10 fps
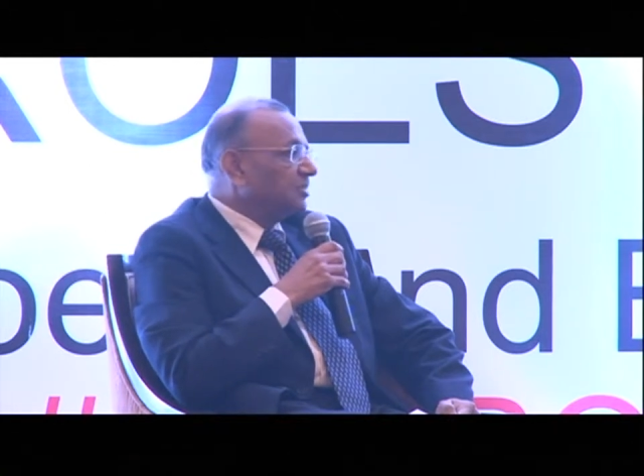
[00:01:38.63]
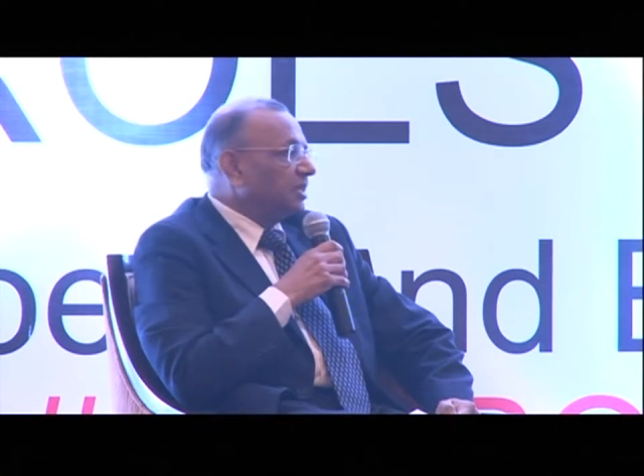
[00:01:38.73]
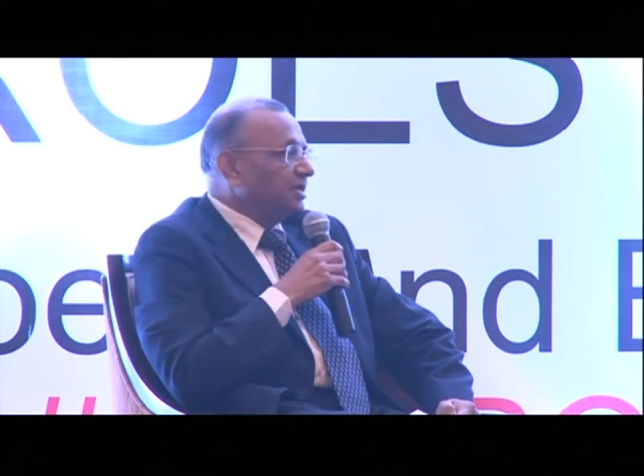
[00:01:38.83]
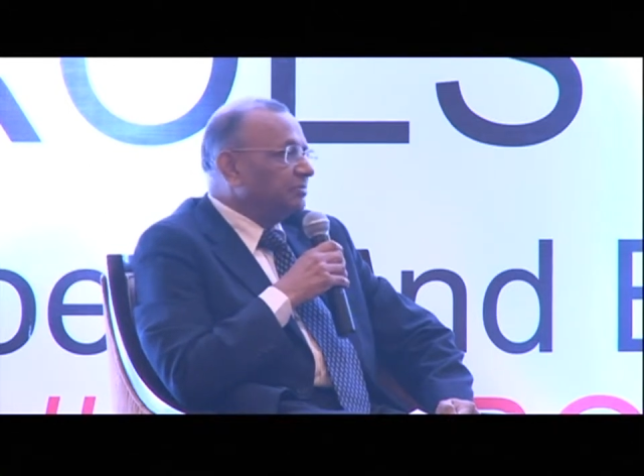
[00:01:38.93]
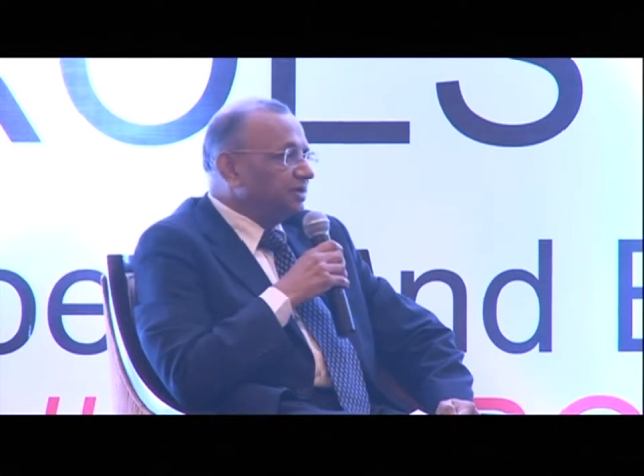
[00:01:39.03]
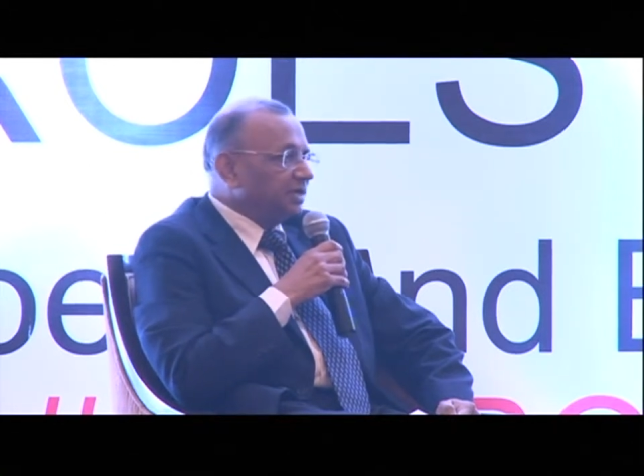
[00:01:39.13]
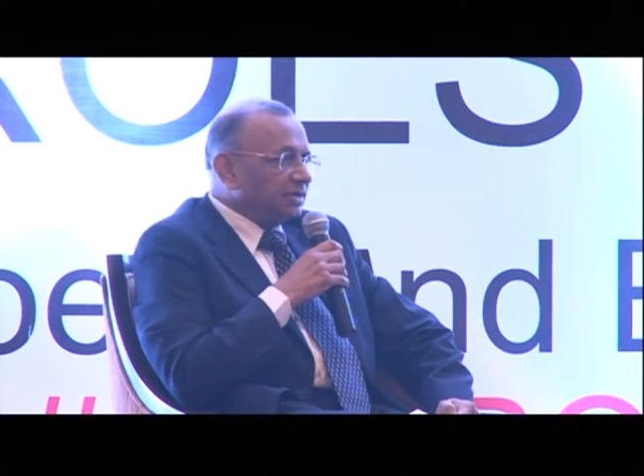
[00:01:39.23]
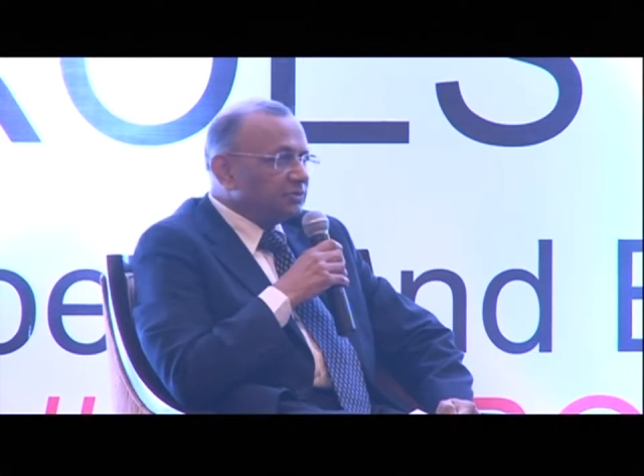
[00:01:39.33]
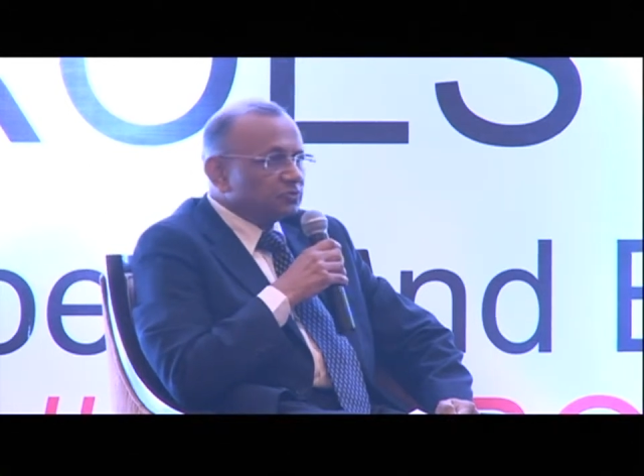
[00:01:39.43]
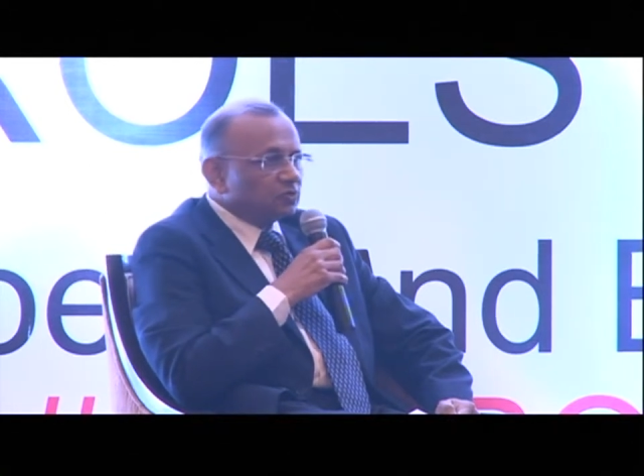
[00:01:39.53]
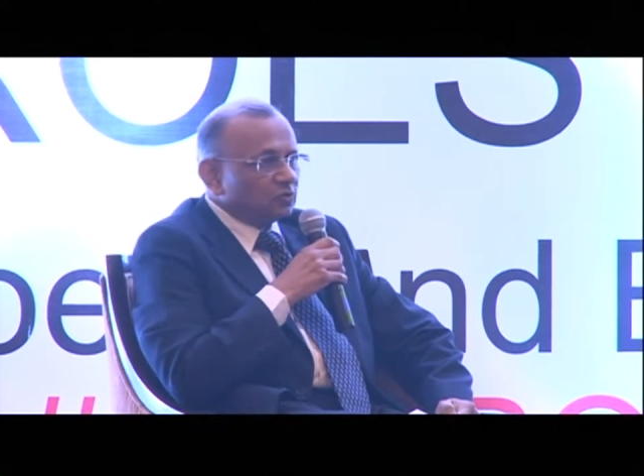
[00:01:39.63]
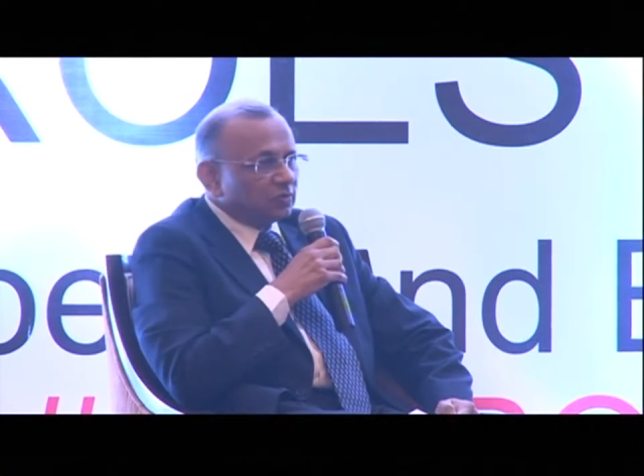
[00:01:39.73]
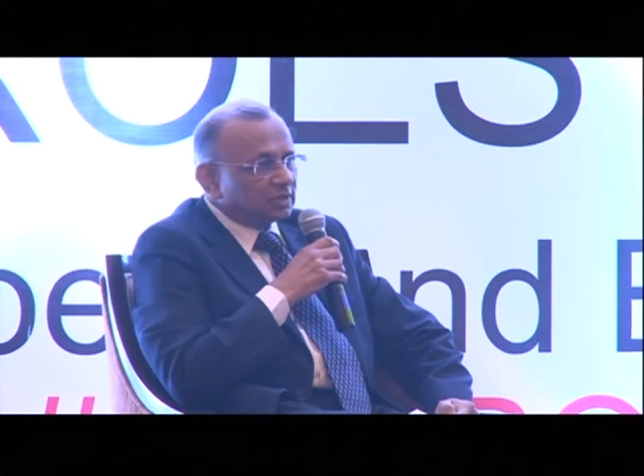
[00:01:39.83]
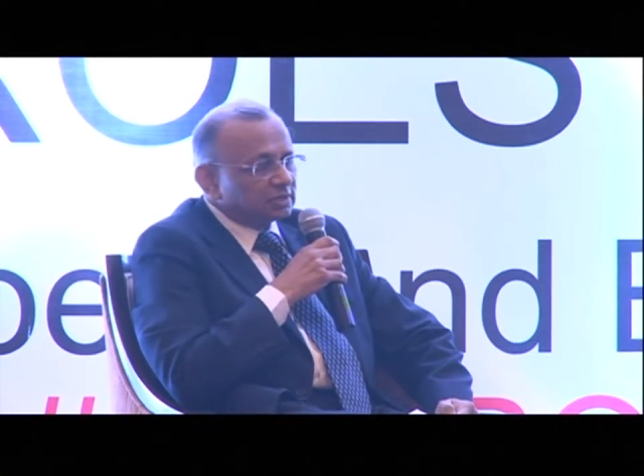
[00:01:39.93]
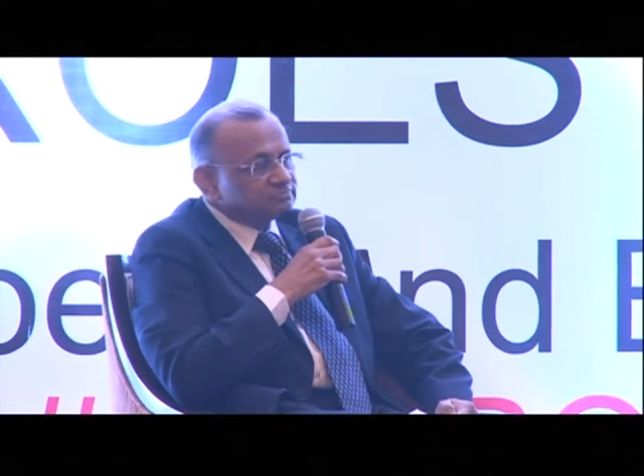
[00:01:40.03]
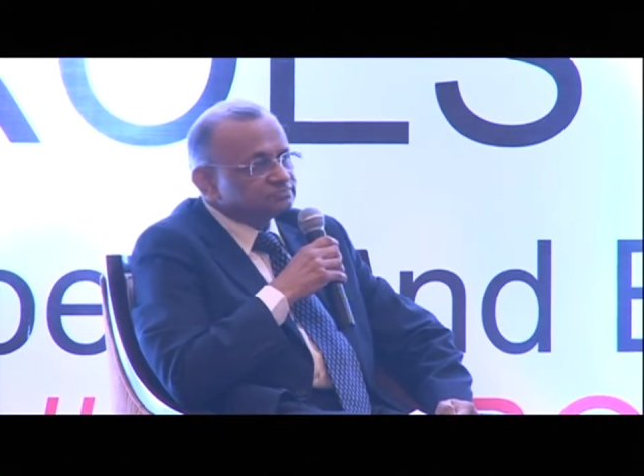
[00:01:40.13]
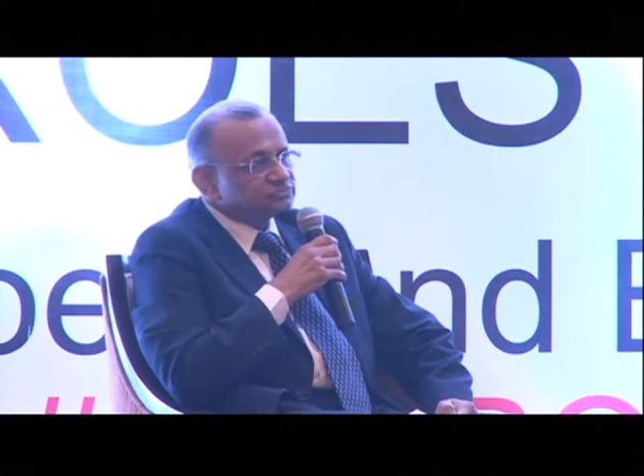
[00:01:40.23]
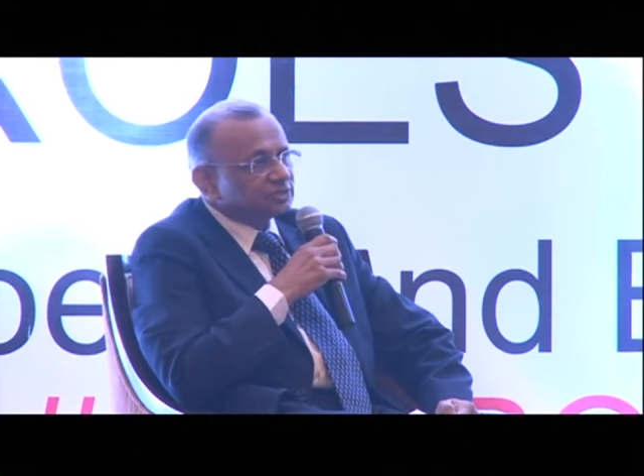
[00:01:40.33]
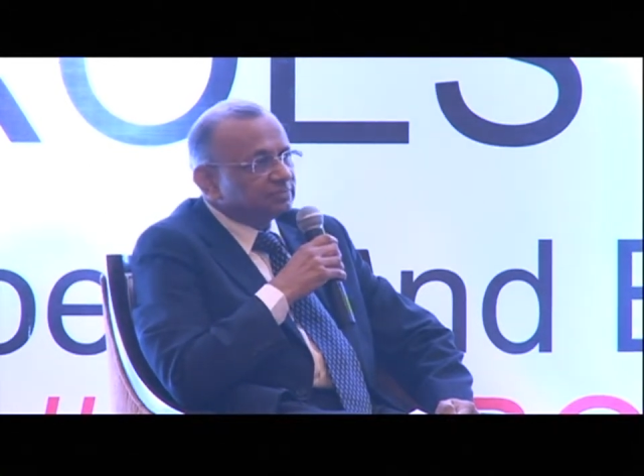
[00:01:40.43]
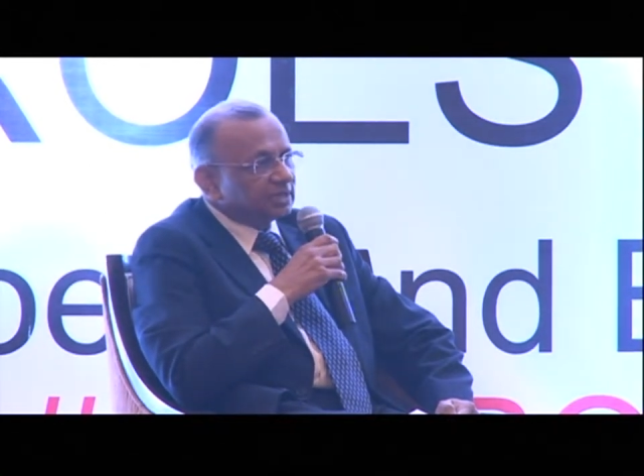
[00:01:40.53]
And when I took over
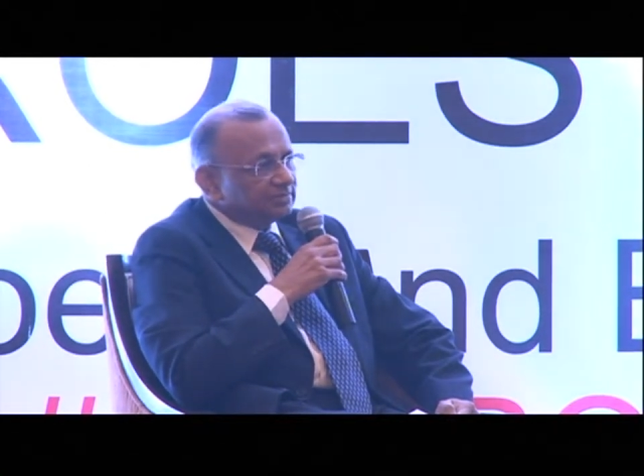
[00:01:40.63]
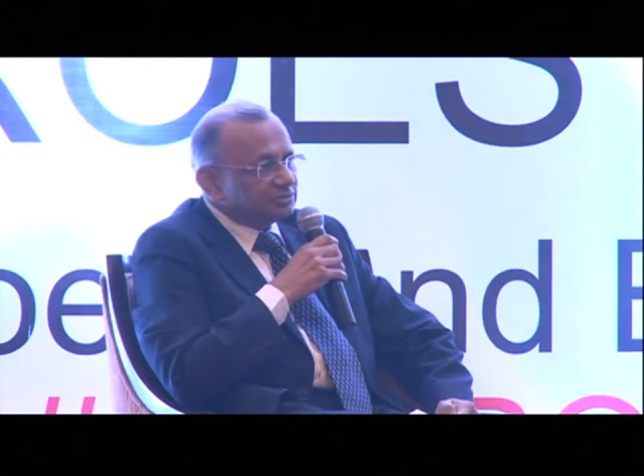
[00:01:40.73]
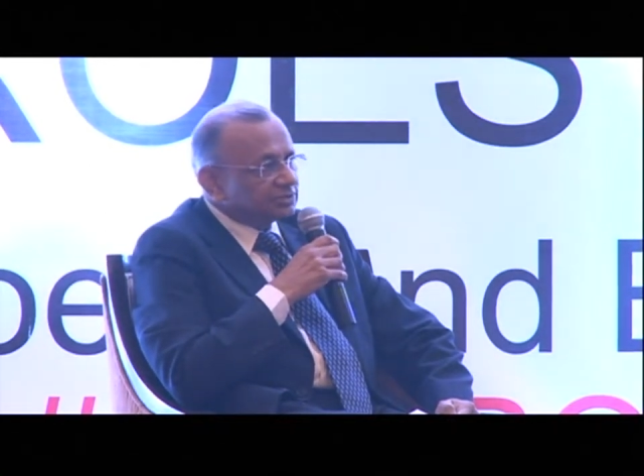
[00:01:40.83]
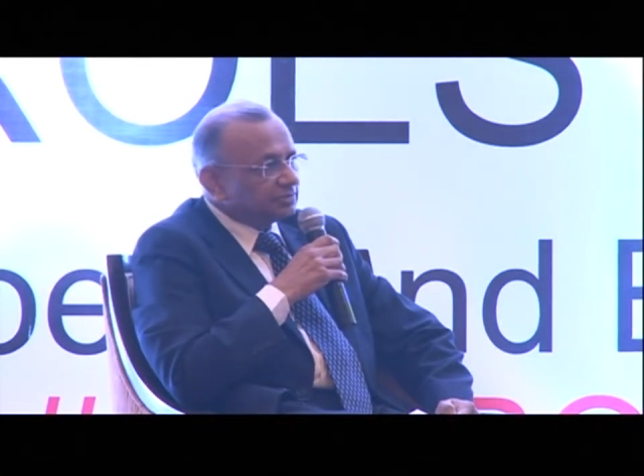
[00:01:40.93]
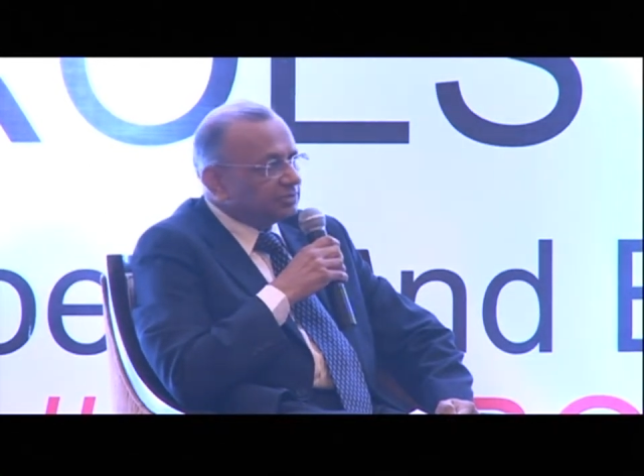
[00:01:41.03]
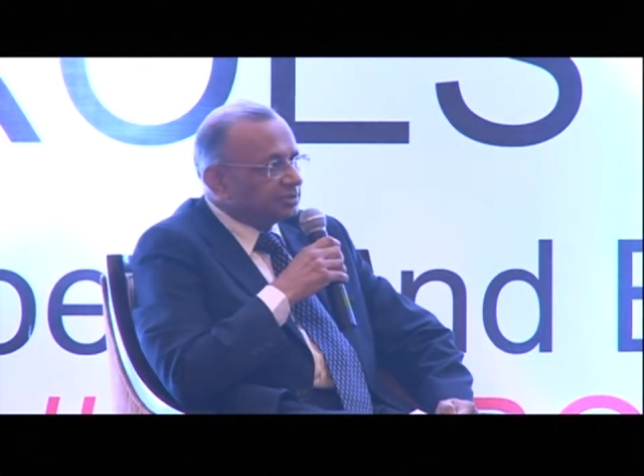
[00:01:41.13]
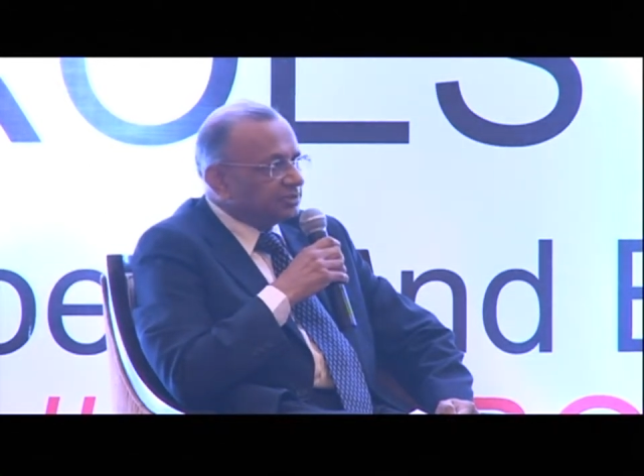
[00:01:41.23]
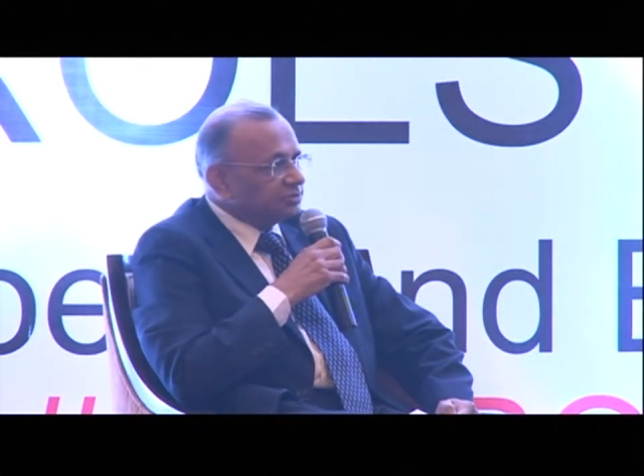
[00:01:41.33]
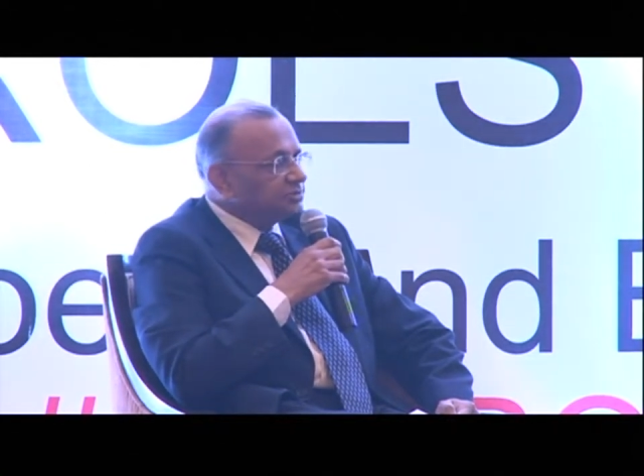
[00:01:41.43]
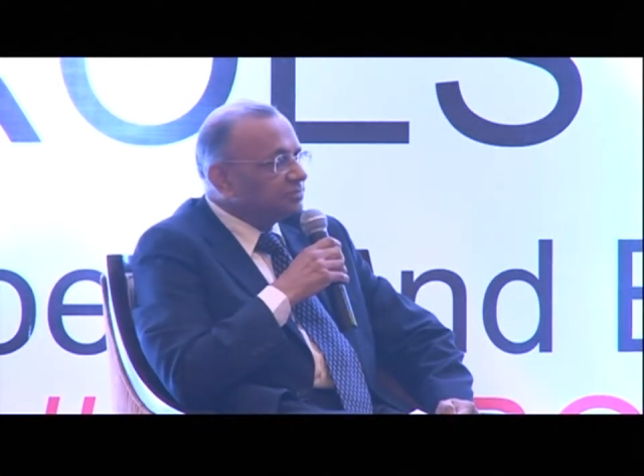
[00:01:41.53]
sometime in 70s,